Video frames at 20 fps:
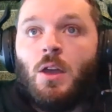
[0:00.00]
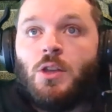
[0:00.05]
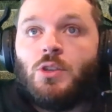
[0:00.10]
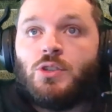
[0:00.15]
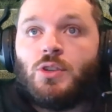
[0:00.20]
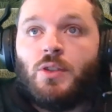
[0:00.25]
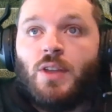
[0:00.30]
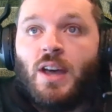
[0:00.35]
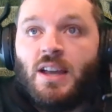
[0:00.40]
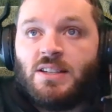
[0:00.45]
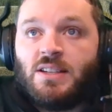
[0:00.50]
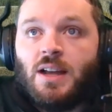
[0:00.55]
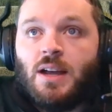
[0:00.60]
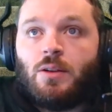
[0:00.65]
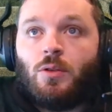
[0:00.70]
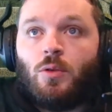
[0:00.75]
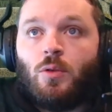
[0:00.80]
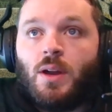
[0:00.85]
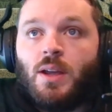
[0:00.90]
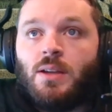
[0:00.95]
So that's
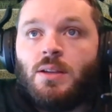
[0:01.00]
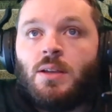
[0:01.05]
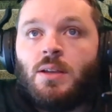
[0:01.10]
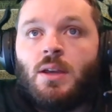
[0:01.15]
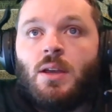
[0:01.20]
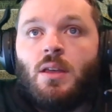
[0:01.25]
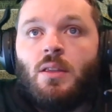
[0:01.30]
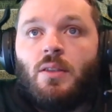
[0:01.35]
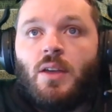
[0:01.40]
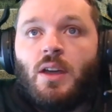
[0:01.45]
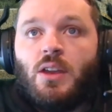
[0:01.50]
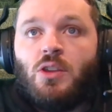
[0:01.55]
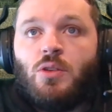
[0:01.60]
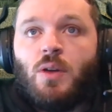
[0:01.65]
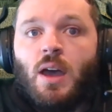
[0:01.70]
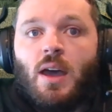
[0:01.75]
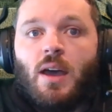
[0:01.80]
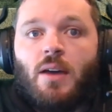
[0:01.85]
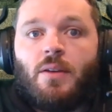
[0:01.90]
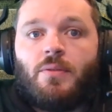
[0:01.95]
not great. Then you
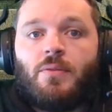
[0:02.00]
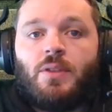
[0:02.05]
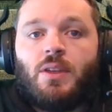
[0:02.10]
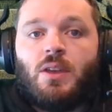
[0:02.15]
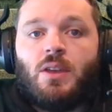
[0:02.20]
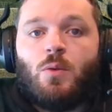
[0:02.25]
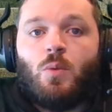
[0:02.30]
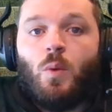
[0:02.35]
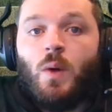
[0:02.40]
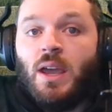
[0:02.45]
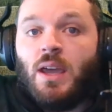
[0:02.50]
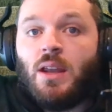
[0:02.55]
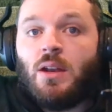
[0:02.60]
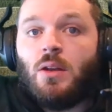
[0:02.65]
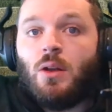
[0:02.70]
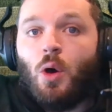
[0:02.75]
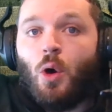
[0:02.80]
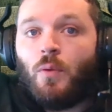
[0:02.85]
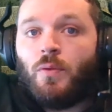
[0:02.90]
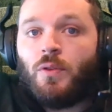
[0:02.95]
have the
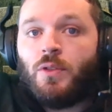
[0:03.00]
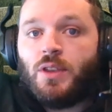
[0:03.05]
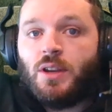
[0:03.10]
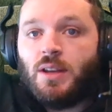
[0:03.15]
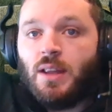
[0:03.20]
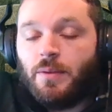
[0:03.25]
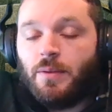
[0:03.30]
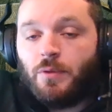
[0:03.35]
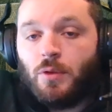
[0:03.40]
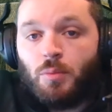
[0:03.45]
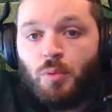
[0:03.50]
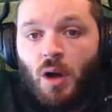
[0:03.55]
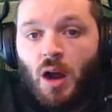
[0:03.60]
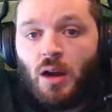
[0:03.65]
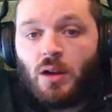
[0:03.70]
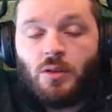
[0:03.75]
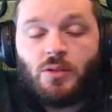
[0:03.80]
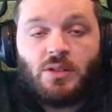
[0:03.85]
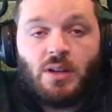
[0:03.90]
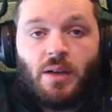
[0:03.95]
win over the Denver
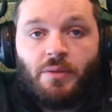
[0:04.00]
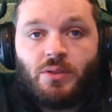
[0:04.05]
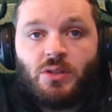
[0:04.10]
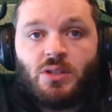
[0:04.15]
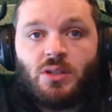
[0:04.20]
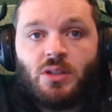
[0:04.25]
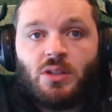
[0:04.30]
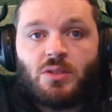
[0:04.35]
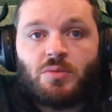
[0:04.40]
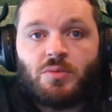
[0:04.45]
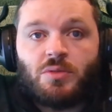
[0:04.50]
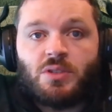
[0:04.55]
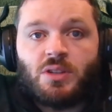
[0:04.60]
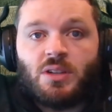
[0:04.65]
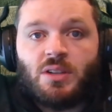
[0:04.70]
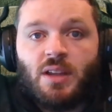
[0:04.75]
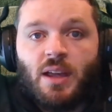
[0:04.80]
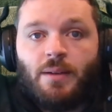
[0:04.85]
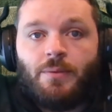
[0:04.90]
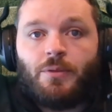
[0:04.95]
Broncos. Obviously, this was
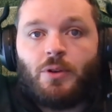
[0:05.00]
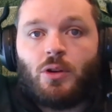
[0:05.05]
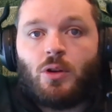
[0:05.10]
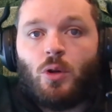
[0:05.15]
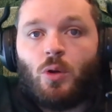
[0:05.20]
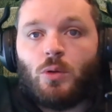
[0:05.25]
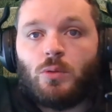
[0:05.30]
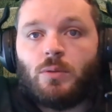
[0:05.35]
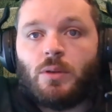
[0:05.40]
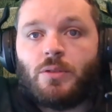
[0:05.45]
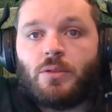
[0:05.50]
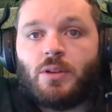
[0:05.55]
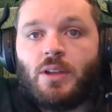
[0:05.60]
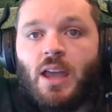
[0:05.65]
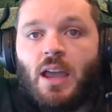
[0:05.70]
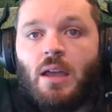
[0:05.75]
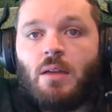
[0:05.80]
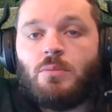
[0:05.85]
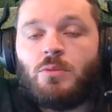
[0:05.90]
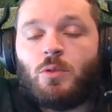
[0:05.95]
in Denver, cold weather
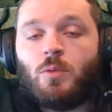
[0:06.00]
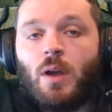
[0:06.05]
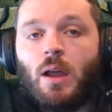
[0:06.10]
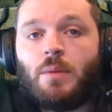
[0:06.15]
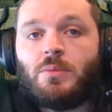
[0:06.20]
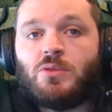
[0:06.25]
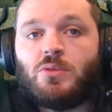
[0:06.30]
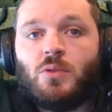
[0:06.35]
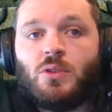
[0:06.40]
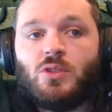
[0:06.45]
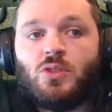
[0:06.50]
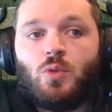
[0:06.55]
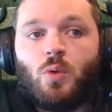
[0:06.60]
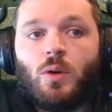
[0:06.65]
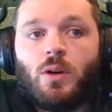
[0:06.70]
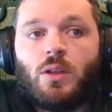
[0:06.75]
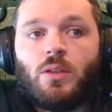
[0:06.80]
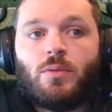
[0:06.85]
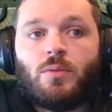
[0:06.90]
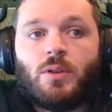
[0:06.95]
game. The Rams won
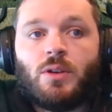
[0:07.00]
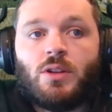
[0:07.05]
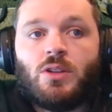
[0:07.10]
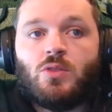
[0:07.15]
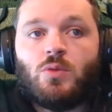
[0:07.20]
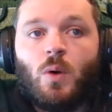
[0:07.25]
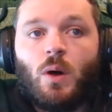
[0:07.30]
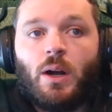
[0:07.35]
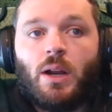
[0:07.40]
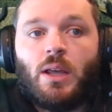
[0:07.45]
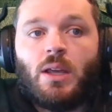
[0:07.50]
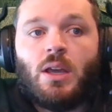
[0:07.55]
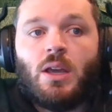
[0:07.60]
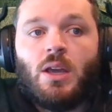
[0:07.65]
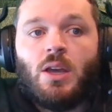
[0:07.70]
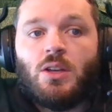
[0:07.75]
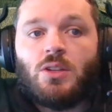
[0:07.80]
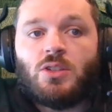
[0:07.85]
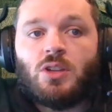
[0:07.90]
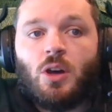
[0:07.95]
23-20.
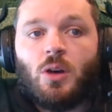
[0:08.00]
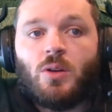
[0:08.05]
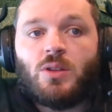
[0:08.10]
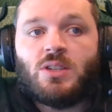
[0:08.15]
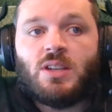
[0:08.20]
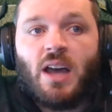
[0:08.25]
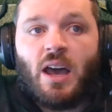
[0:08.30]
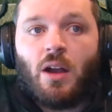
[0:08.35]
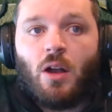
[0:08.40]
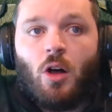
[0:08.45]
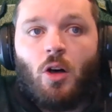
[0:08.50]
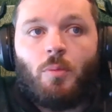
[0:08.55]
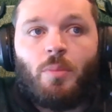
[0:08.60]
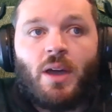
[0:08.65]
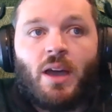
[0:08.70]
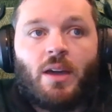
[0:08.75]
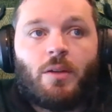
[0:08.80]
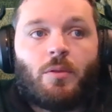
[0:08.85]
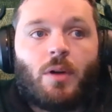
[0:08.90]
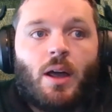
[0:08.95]
So it's not all
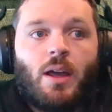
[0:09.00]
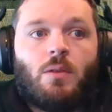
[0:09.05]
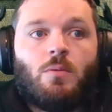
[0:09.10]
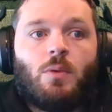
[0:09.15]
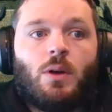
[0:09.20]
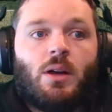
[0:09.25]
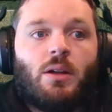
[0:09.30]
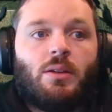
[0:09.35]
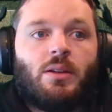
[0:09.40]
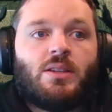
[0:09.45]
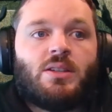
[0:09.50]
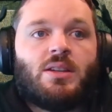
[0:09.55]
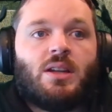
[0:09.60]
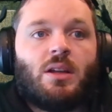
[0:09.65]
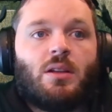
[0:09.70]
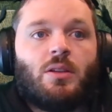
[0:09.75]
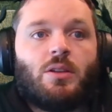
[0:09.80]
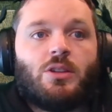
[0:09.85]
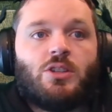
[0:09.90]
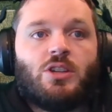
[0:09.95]
bad, right? Well, let's
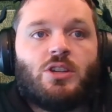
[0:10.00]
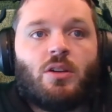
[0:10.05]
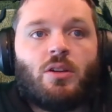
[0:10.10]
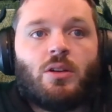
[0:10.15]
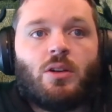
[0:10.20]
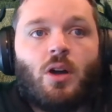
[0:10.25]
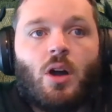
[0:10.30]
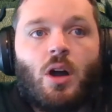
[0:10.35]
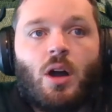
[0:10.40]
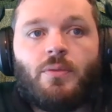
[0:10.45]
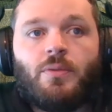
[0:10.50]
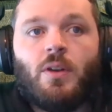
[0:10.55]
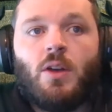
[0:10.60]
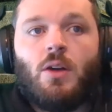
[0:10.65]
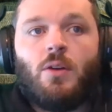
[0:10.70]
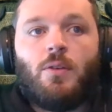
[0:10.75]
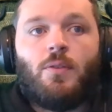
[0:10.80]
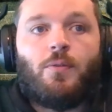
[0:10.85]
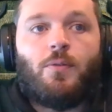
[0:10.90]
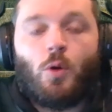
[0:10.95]
take a look at Jared Goff.
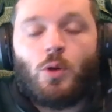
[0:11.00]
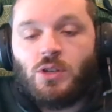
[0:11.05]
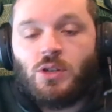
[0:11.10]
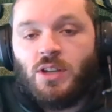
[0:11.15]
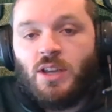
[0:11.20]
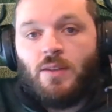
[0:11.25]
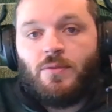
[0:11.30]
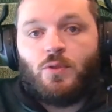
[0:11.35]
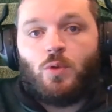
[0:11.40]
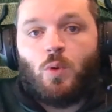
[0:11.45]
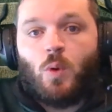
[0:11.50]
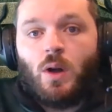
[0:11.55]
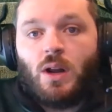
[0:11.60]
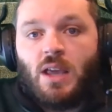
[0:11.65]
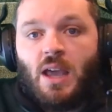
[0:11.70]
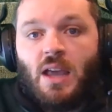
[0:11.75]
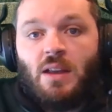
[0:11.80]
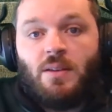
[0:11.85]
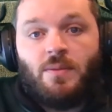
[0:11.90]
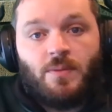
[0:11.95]
14 of
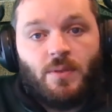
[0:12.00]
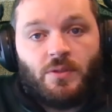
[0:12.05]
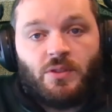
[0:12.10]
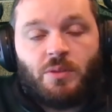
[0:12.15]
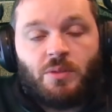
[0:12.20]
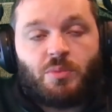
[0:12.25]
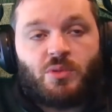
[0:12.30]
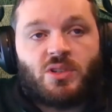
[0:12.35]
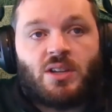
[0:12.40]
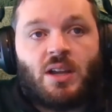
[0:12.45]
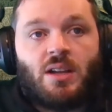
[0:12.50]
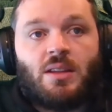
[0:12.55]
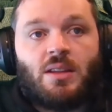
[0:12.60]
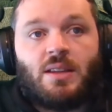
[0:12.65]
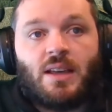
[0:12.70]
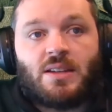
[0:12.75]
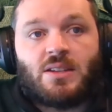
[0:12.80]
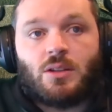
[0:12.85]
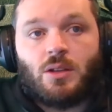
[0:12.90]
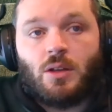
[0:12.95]
28, 50%.
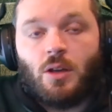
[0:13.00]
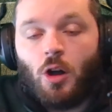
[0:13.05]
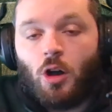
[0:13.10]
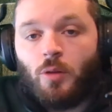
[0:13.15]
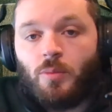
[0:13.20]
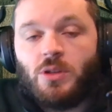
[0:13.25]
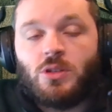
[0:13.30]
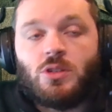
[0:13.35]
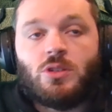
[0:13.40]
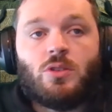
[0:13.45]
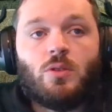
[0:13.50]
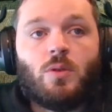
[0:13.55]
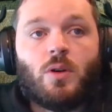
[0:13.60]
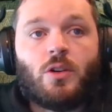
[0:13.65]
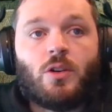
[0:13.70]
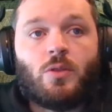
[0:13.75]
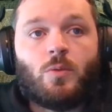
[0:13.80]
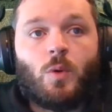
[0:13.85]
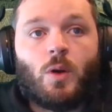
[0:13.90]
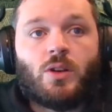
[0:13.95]
That's garbage.
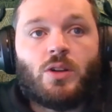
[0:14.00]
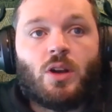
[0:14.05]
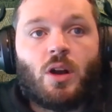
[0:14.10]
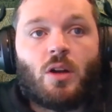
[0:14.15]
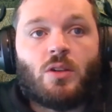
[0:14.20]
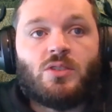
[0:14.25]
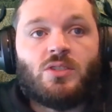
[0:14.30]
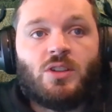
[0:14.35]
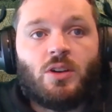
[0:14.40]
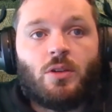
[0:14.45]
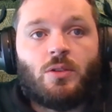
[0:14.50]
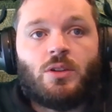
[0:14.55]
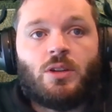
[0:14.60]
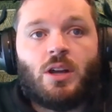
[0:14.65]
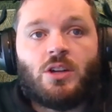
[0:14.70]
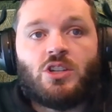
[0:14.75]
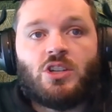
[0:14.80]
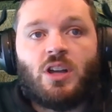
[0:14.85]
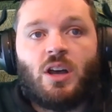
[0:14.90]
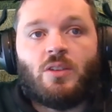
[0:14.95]
201 yards, 0
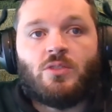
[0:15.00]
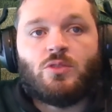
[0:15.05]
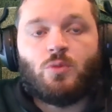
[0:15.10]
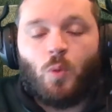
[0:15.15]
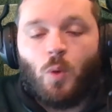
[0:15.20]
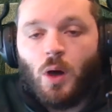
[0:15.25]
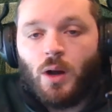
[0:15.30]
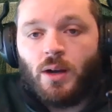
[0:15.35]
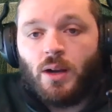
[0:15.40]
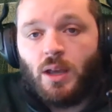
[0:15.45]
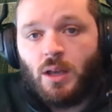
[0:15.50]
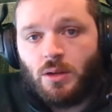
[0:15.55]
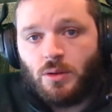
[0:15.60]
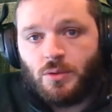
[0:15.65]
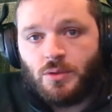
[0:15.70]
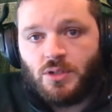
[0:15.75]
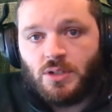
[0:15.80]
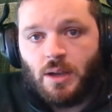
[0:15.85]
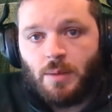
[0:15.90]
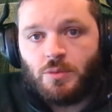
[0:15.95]
touchdowns, 1
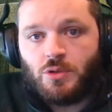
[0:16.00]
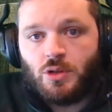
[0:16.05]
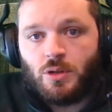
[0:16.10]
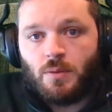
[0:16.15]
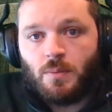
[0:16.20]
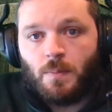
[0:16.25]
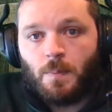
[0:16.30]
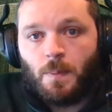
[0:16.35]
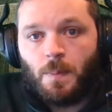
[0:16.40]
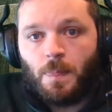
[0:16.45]
interception.